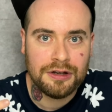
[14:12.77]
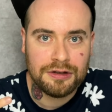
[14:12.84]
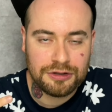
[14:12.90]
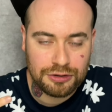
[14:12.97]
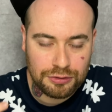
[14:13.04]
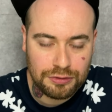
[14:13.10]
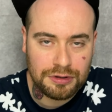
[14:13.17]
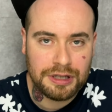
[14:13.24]

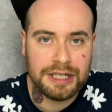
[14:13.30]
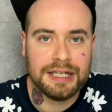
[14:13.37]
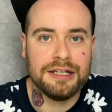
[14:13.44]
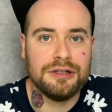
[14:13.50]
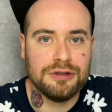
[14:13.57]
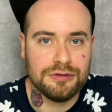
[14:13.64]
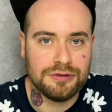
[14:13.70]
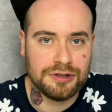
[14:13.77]
to lead
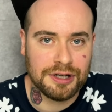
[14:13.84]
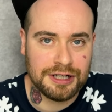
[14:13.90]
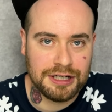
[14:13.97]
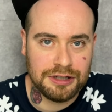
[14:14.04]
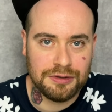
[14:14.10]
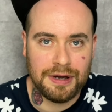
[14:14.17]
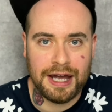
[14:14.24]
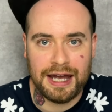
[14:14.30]
to Sunny
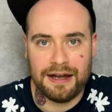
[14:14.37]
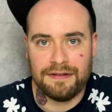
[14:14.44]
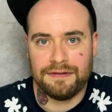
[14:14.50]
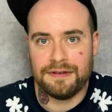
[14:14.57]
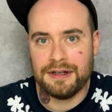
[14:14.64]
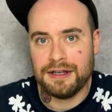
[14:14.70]
to have